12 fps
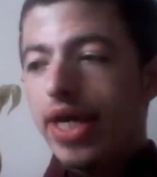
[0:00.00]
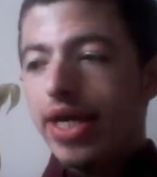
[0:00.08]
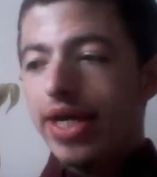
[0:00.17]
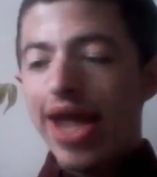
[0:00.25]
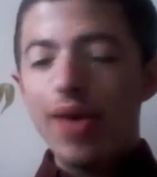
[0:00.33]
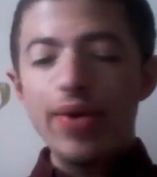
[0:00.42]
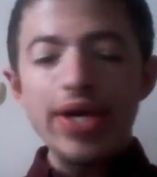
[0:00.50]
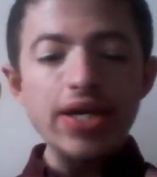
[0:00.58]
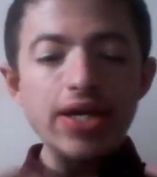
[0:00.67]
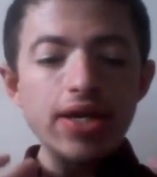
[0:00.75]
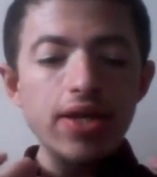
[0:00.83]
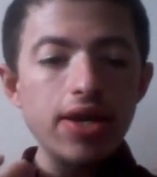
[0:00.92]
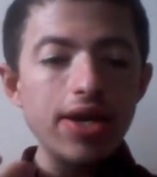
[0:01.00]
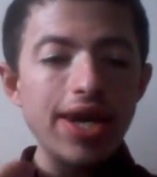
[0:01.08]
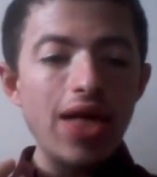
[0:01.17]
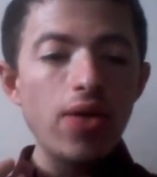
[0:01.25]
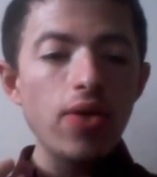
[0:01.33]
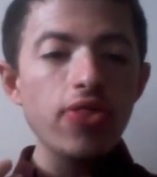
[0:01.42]
now, it,
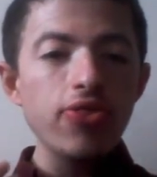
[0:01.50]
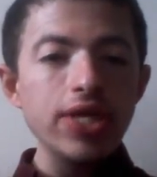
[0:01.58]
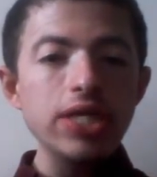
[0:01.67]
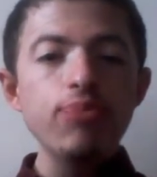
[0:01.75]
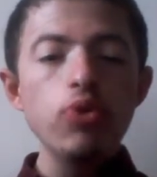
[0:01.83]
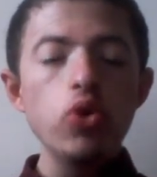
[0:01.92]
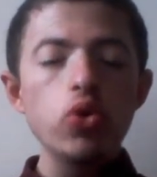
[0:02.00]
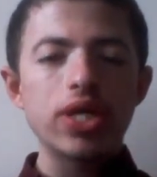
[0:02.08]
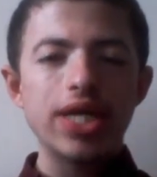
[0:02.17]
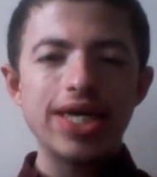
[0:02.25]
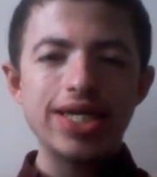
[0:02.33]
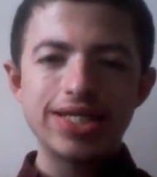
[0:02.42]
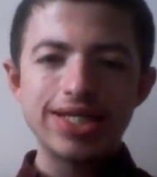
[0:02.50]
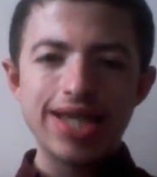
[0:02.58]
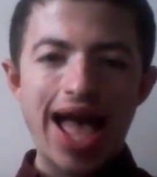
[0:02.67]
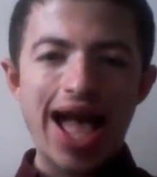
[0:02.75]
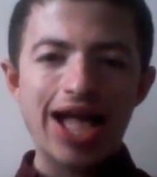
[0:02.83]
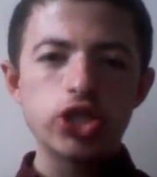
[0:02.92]
now this book isn't
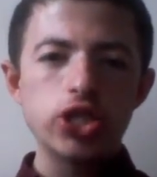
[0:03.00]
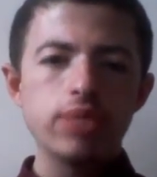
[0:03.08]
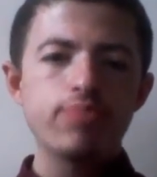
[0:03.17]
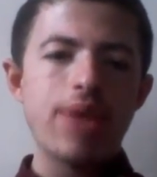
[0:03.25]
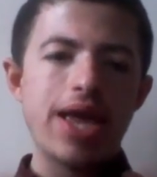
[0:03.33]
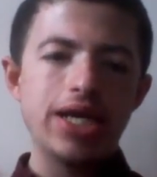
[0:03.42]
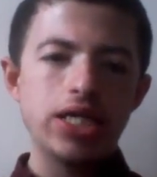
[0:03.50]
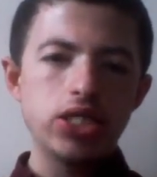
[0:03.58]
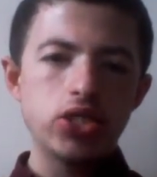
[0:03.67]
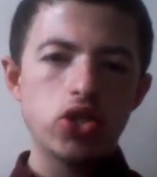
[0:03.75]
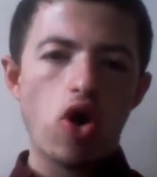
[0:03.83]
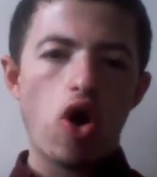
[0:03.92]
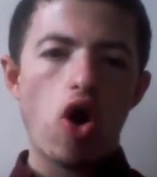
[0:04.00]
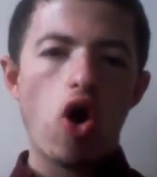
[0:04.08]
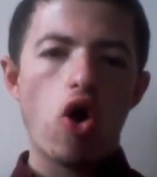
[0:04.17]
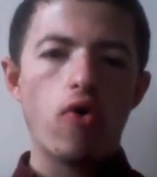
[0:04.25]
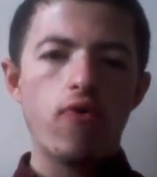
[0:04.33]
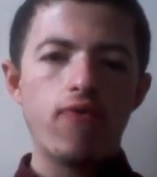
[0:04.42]
actually based
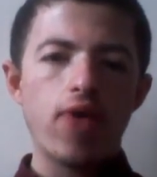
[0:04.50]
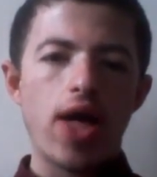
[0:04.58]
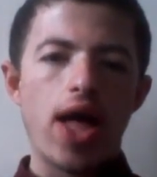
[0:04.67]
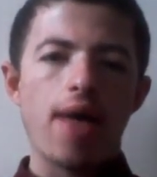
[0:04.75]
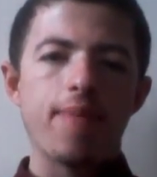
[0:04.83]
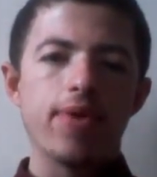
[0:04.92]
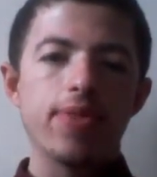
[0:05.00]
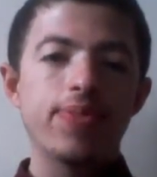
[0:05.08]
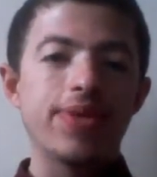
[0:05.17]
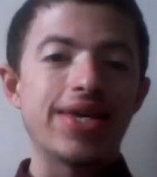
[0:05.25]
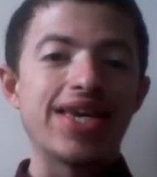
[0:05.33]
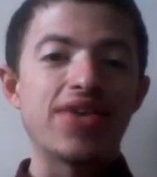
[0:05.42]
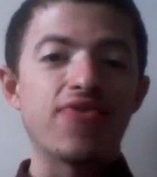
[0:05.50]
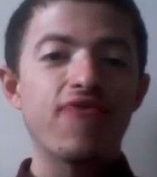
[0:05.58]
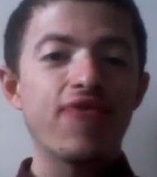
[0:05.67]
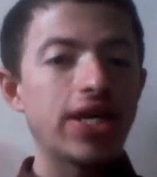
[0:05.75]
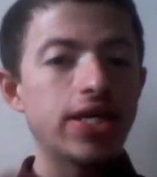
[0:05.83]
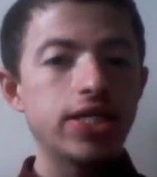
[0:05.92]
off um, the
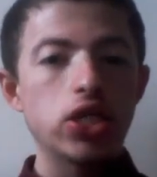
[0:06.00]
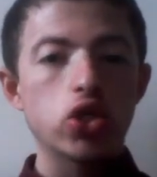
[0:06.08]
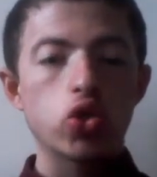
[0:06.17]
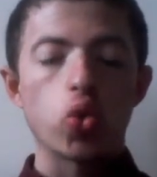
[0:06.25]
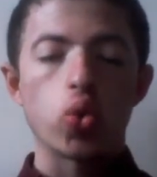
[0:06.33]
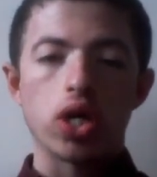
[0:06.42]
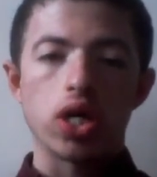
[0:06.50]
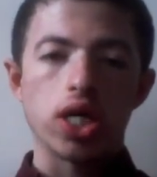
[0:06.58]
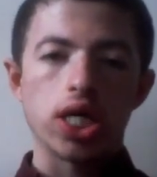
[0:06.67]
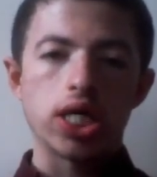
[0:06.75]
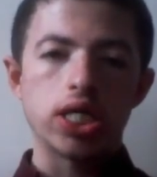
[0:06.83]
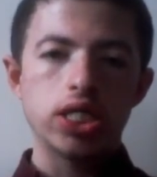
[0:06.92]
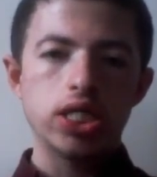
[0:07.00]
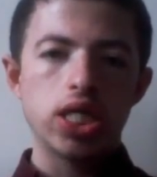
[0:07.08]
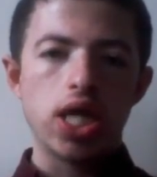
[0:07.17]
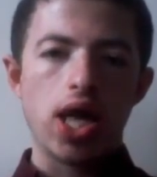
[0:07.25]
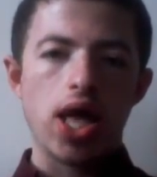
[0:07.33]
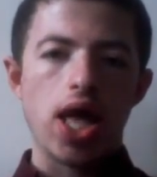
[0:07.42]
Infinity Gauntlet
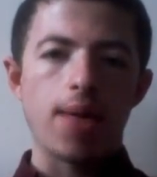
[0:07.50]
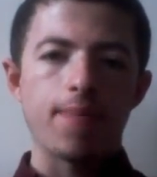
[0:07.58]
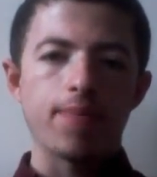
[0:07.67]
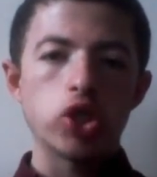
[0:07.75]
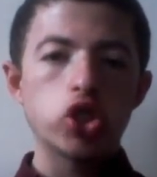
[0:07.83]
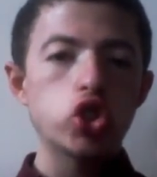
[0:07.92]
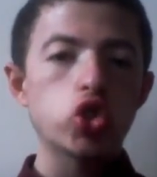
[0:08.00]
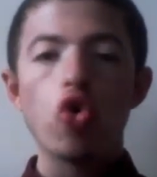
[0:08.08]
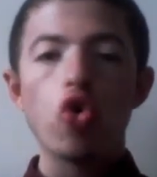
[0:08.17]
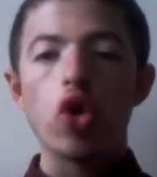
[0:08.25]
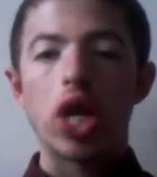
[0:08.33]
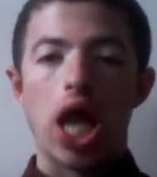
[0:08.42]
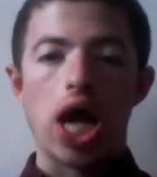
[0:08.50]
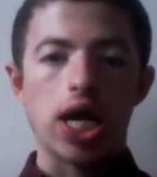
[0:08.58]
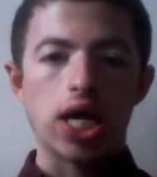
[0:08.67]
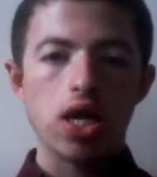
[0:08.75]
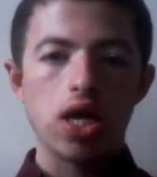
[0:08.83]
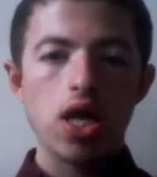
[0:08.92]
um,
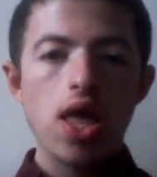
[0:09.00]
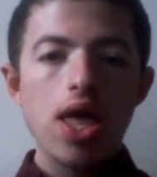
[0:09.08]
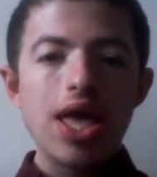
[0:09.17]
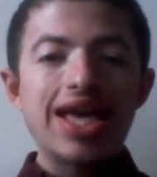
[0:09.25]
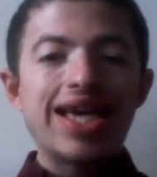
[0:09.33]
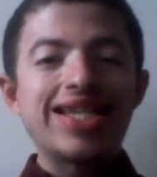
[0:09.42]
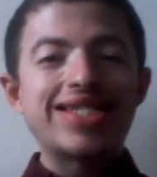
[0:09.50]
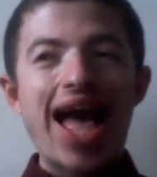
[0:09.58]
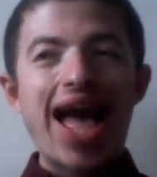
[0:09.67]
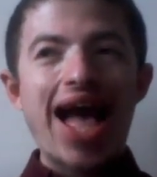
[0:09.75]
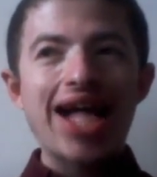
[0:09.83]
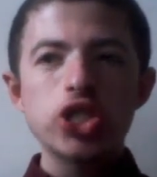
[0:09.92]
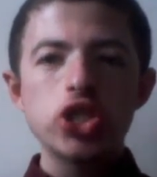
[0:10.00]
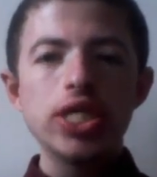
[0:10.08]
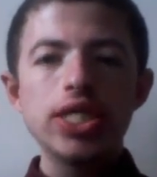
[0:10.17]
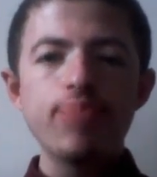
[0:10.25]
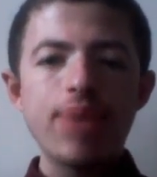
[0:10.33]
storyline. It's actually